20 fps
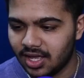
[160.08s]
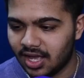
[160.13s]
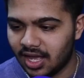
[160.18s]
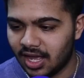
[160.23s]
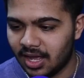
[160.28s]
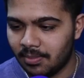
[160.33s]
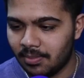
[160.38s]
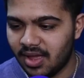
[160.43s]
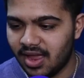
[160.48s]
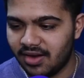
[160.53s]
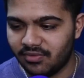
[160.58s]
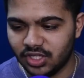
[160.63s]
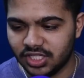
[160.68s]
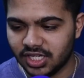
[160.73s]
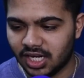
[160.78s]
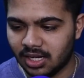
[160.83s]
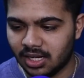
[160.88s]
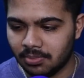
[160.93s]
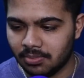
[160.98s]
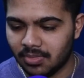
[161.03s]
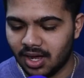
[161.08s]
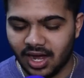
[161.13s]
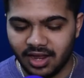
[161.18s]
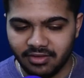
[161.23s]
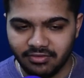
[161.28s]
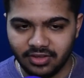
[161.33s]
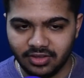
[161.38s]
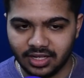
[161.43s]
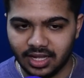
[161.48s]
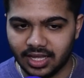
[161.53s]
Every time I
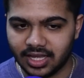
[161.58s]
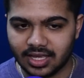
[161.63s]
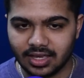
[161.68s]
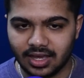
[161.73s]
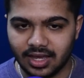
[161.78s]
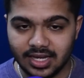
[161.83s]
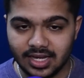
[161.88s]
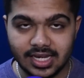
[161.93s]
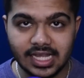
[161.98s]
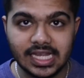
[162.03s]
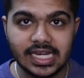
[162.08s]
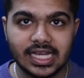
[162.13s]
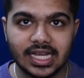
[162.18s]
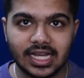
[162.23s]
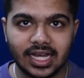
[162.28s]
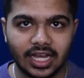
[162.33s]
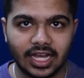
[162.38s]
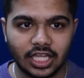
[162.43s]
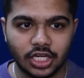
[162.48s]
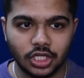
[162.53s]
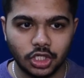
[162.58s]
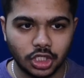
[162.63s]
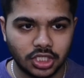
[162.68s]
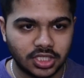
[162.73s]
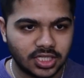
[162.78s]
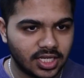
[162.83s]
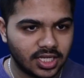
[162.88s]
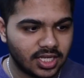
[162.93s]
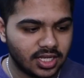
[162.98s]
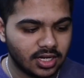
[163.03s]
feel like I need it, I can
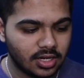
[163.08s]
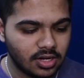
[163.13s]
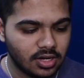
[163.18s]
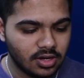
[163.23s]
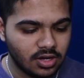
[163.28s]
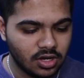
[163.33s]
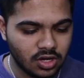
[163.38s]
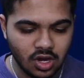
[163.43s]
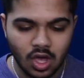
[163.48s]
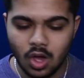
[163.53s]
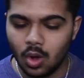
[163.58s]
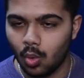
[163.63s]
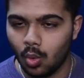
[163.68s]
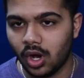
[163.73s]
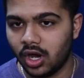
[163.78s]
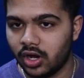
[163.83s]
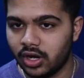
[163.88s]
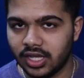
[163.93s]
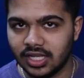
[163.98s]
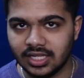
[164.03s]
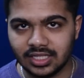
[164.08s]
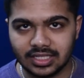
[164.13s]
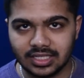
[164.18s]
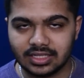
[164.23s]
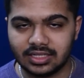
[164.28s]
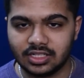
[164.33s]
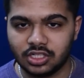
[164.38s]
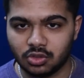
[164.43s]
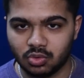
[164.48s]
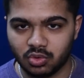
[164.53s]
just know where it
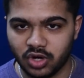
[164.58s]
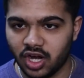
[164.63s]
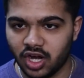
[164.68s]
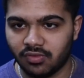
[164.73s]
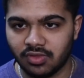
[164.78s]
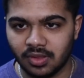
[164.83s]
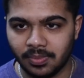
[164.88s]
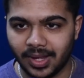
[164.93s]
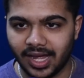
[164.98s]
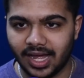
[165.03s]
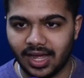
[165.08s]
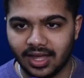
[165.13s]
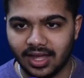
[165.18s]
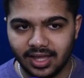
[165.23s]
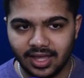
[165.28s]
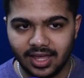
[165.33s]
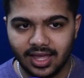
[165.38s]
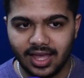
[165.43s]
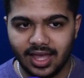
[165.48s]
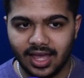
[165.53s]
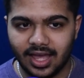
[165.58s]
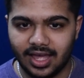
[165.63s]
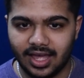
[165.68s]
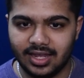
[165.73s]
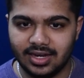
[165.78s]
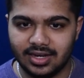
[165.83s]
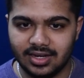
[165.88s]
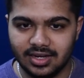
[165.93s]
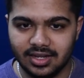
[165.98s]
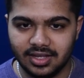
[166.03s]
is straight off the bat.
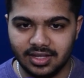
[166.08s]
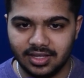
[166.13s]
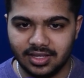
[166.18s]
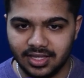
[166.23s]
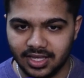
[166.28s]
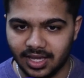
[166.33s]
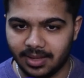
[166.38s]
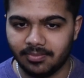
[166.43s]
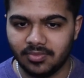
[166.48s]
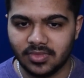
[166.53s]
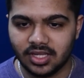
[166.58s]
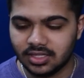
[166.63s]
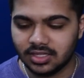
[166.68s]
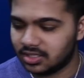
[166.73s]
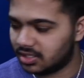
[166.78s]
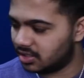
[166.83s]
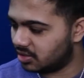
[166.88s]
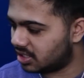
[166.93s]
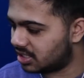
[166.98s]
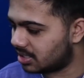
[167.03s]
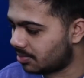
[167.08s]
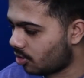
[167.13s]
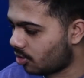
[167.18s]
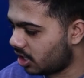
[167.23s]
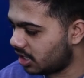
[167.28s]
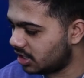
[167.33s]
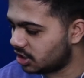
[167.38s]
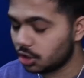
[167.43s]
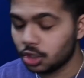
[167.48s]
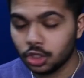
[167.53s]
And yeah, so to
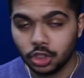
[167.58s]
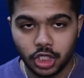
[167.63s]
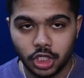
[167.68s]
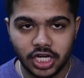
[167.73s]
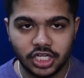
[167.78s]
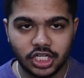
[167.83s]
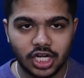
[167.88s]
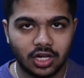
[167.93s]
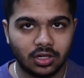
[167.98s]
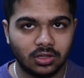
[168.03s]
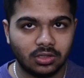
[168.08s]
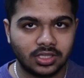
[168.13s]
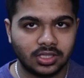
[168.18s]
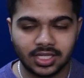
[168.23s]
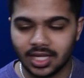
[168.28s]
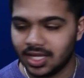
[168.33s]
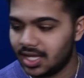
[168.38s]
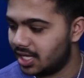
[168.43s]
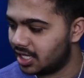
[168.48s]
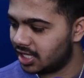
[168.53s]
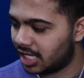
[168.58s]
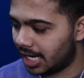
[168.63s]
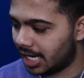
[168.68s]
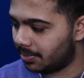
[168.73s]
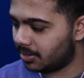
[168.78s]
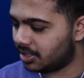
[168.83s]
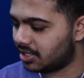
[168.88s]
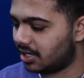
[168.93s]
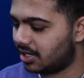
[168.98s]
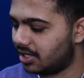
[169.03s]
summarize, J channels,
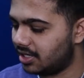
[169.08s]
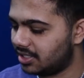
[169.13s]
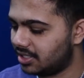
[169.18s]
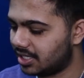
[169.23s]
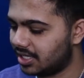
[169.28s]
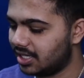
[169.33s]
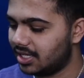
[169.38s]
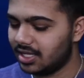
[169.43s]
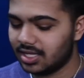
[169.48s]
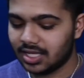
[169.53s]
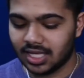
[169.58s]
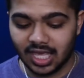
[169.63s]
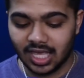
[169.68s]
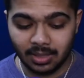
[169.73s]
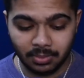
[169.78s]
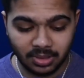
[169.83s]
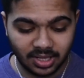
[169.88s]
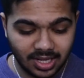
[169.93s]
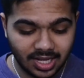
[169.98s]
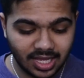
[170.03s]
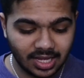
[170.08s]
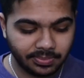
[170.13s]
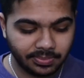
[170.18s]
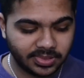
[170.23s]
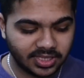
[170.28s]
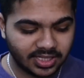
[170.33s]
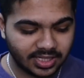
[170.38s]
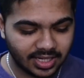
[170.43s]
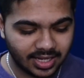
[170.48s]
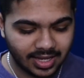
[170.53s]
cable ties, cable
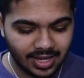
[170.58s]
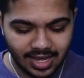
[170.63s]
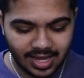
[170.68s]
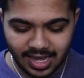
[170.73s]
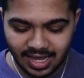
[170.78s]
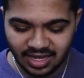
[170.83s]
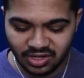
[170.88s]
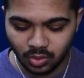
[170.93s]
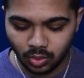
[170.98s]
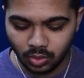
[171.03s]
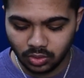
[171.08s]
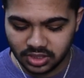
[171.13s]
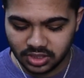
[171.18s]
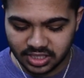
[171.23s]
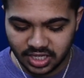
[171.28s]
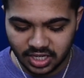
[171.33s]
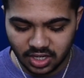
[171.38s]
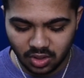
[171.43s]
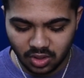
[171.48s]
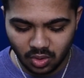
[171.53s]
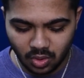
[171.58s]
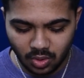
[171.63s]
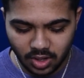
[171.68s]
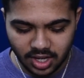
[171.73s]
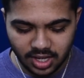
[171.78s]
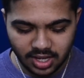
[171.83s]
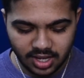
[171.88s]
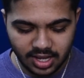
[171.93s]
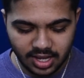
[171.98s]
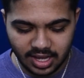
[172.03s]
clips, and also
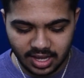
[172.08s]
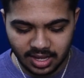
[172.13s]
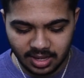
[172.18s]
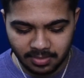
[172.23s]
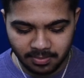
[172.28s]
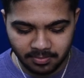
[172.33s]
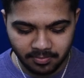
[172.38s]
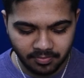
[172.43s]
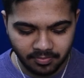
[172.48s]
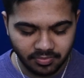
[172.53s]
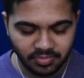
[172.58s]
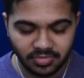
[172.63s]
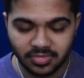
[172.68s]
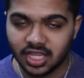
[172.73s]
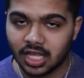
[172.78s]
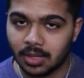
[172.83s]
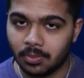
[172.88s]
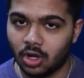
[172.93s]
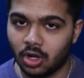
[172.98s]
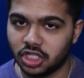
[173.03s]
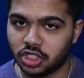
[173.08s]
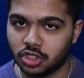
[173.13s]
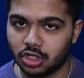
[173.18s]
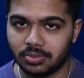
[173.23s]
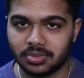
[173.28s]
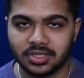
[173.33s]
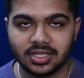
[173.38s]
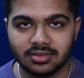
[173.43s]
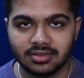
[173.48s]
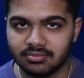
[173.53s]
command
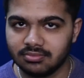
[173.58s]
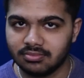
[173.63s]
strips.